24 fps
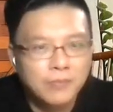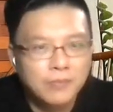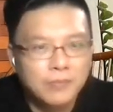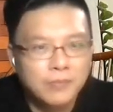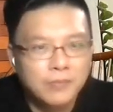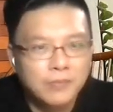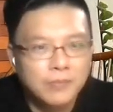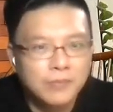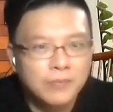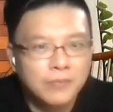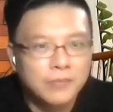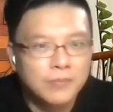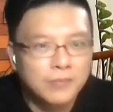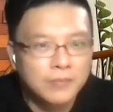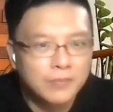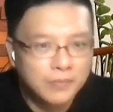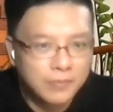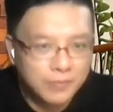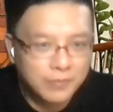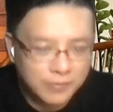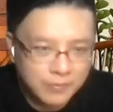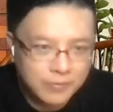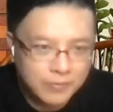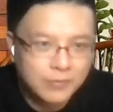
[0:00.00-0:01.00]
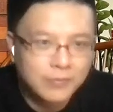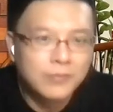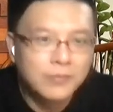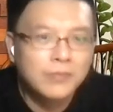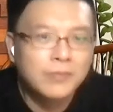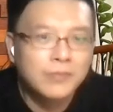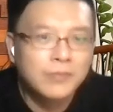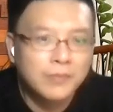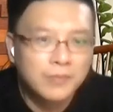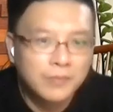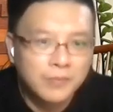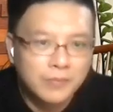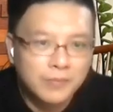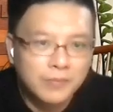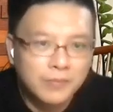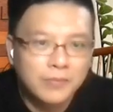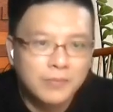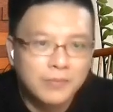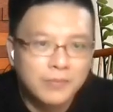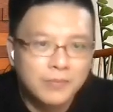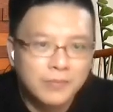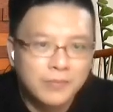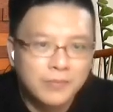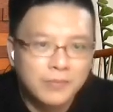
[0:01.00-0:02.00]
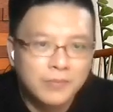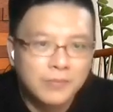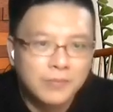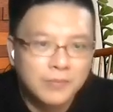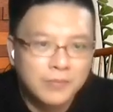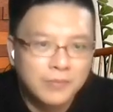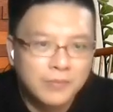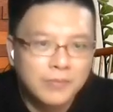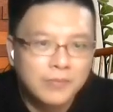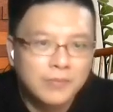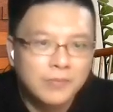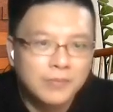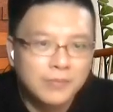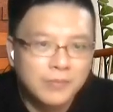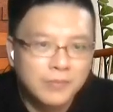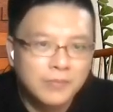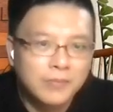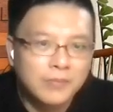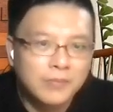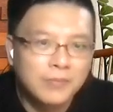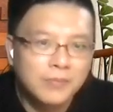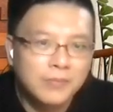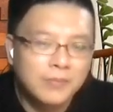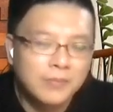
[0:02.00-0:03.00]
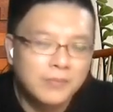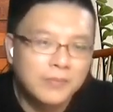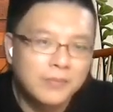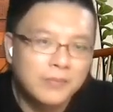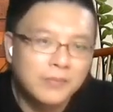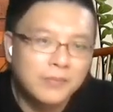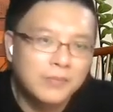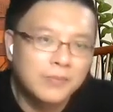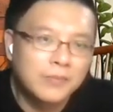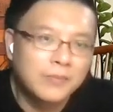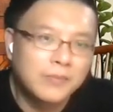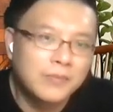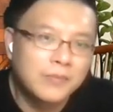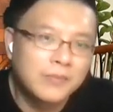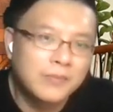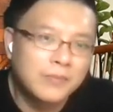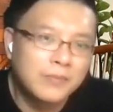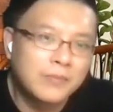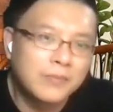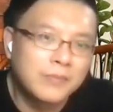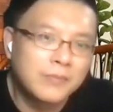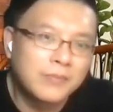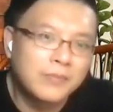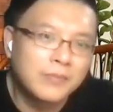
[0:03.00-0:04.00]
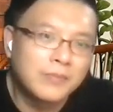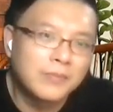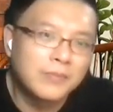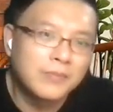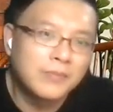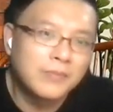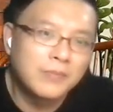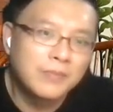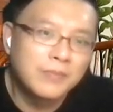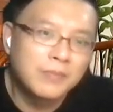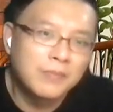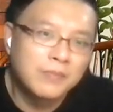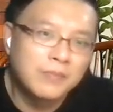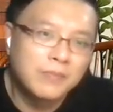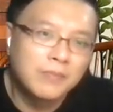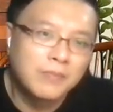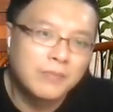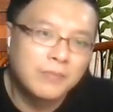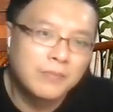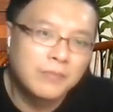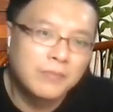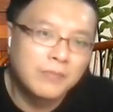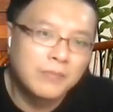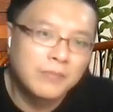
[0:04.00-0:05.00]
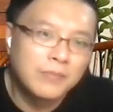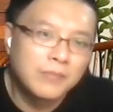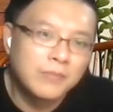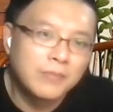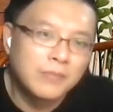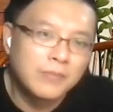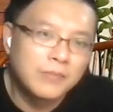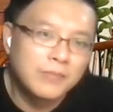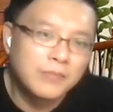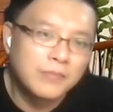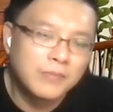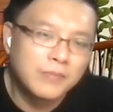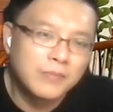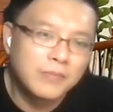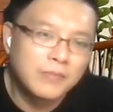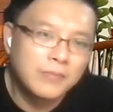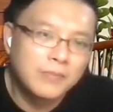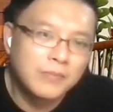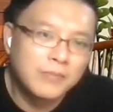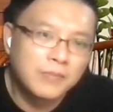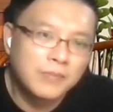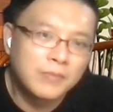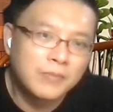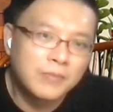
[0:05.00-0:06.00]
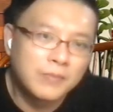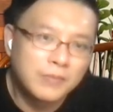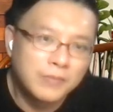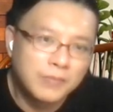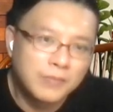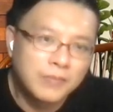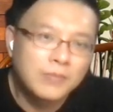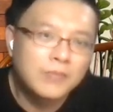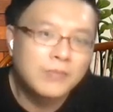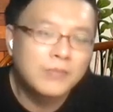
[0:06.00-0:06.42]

The person shown says nothing.